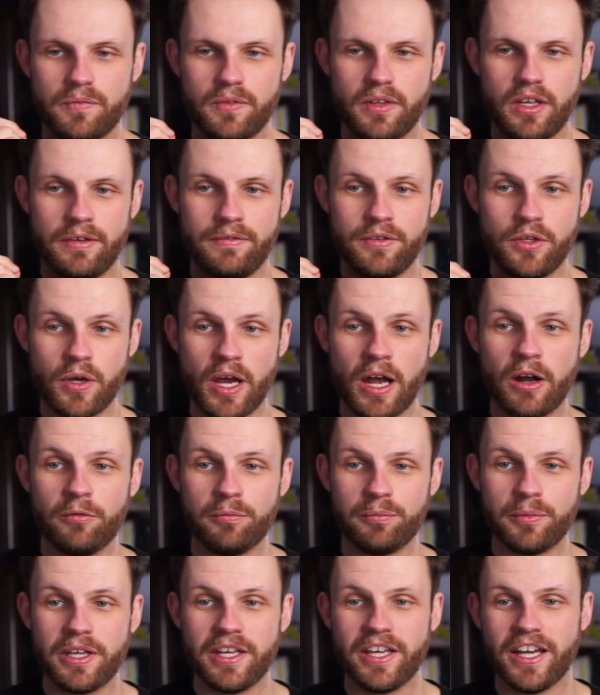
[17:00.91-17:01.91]
if you help
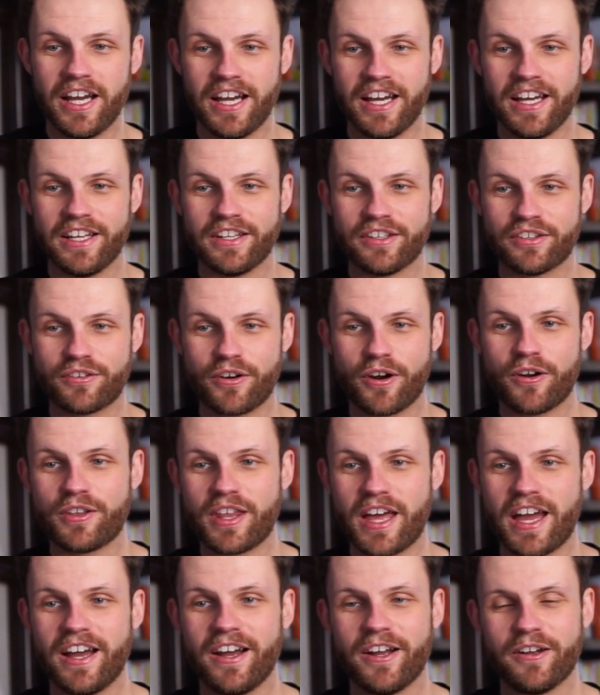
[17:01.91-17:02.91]
me and grow
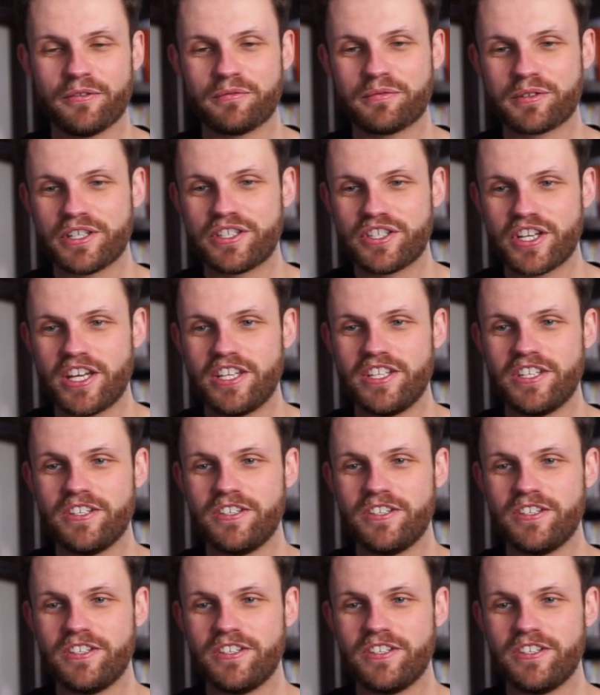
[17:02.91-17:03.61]
that, I appreciate you.